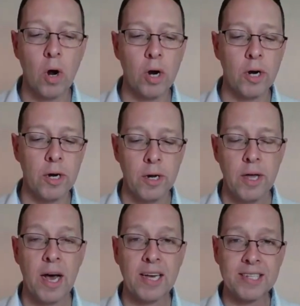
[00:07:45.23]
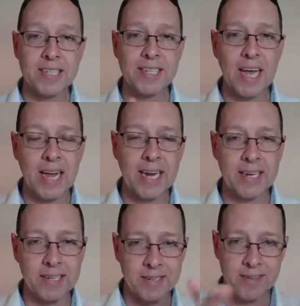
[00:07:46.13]
are
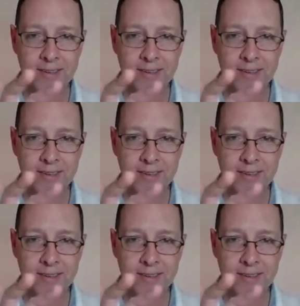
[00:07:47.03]
assigned.